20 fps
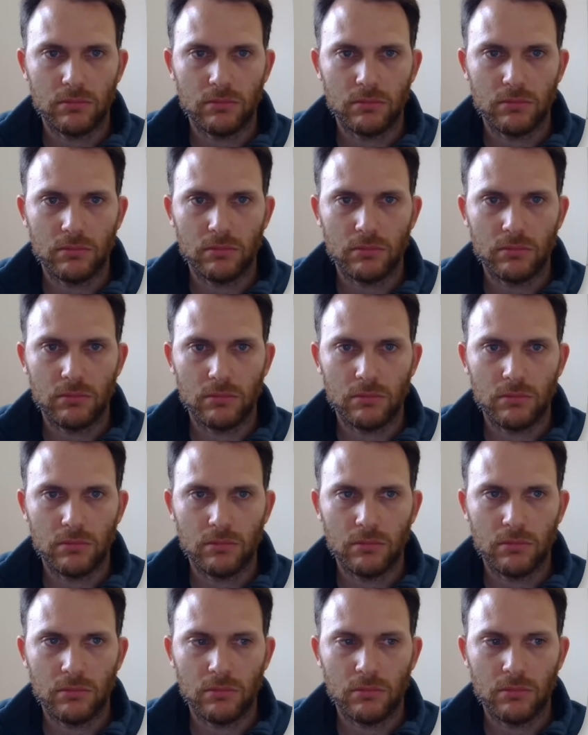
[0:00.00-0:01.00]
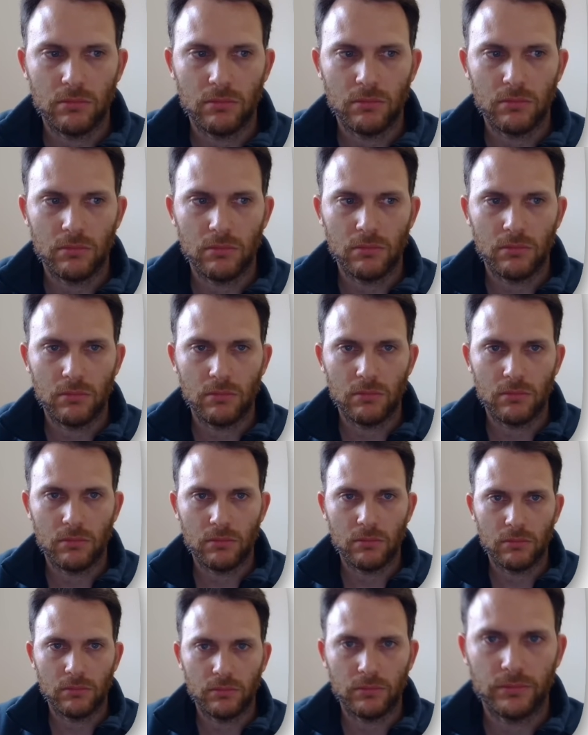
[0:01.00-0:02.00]

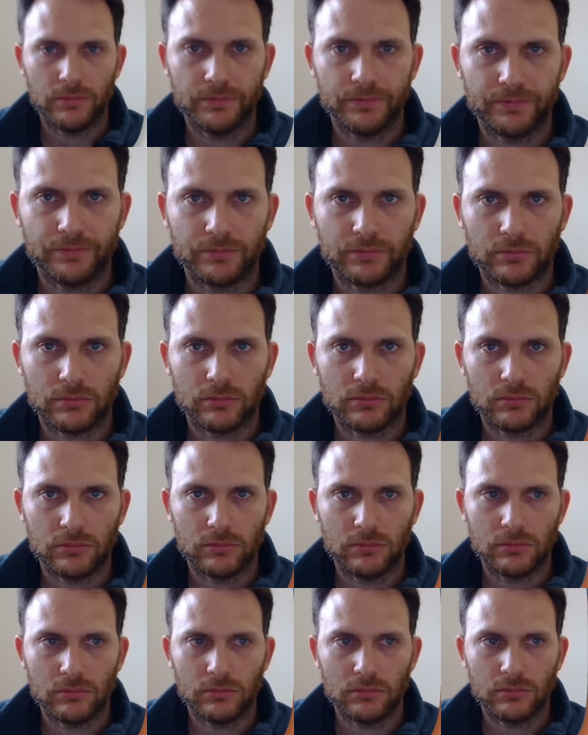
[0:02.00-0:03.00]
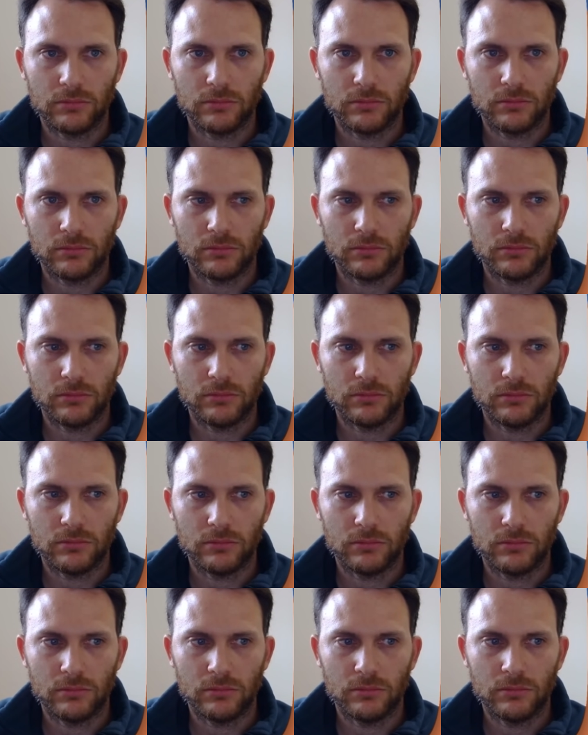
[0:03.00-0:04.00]

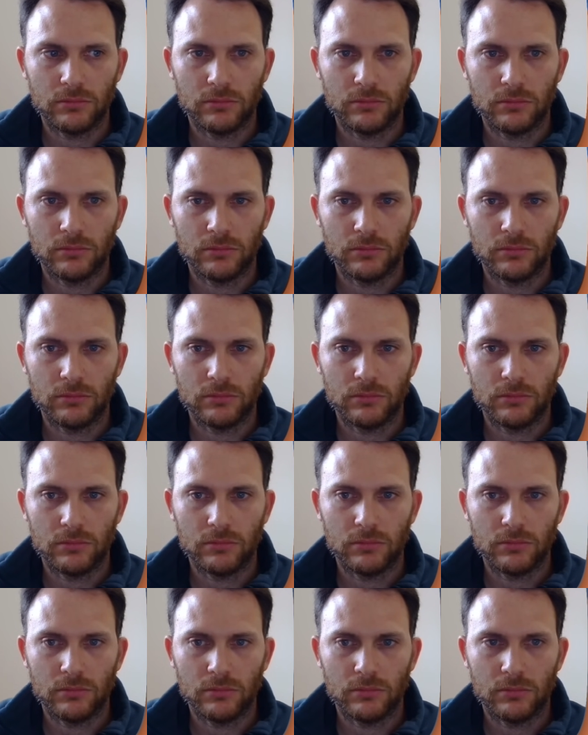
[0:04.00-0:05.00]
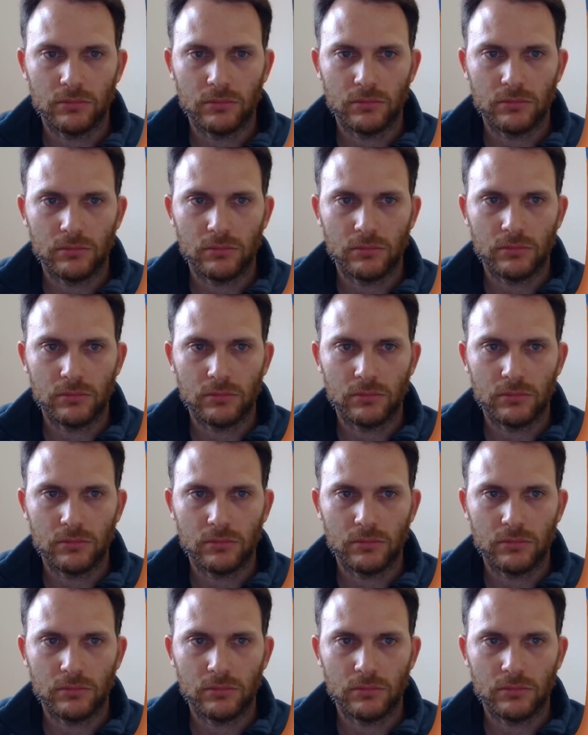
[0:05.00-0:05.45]
(silence)